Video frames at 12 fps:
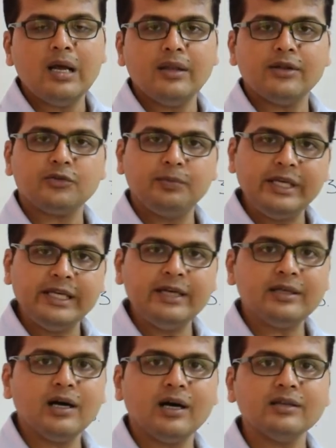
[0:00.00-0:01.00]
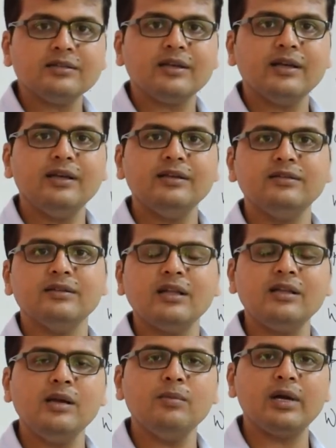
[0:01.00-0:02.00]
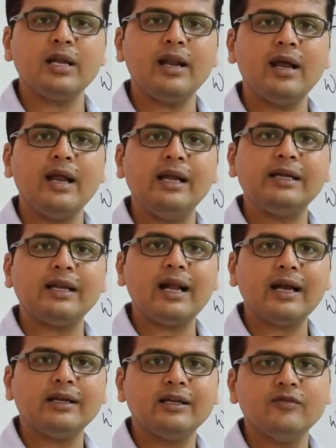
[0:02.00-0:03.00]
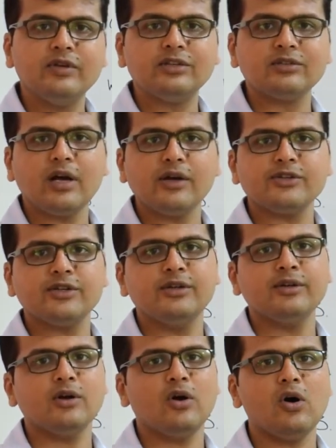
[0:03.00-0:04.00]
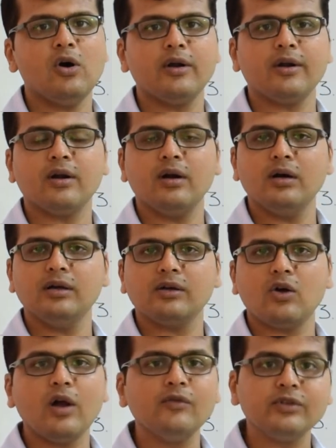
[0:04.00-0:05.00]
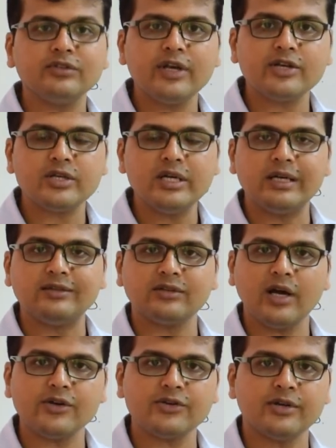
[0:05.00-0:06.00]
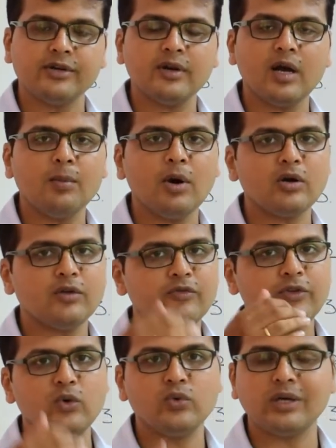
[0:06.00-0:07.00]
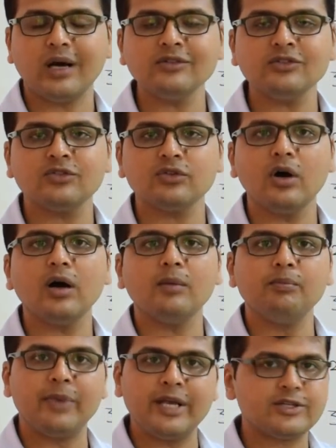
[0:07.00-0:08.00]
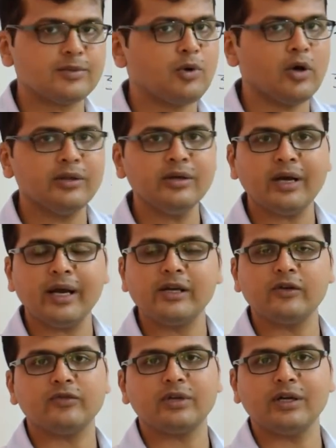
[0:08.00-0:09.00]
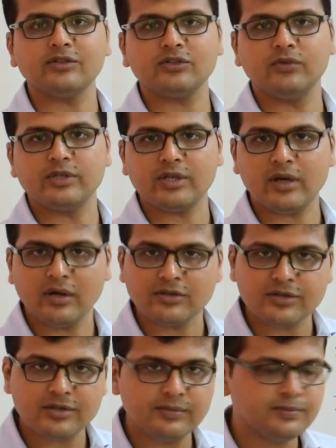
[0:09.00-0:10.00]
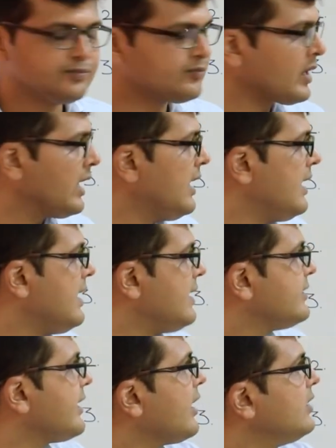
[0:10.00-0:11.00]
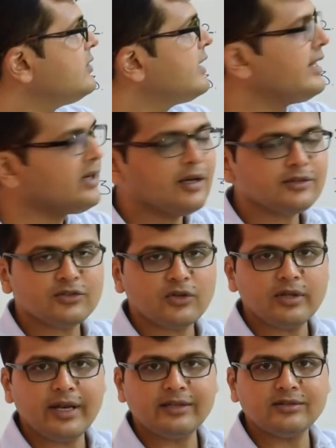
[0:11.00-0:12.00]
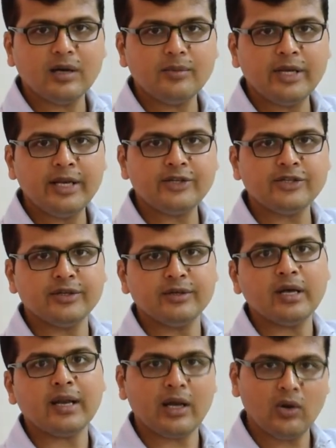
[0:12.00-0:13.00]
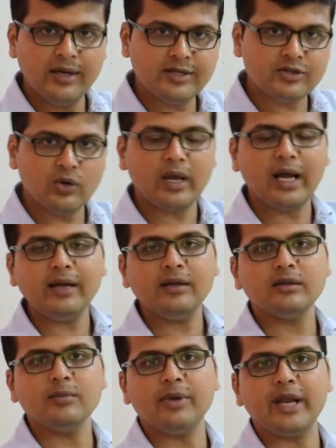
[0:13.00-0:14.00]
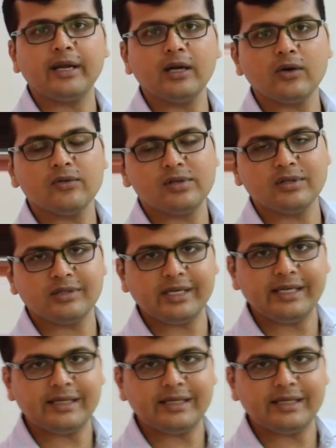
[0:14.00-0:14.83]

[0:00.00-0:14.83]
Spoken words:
The speaking task is nothing but an interactive discussion or a conversational discussion about a few tasks based upon the kind of tasks which are asked. There are 3 tasks on the examination, and now let's look at the breakdown of the 3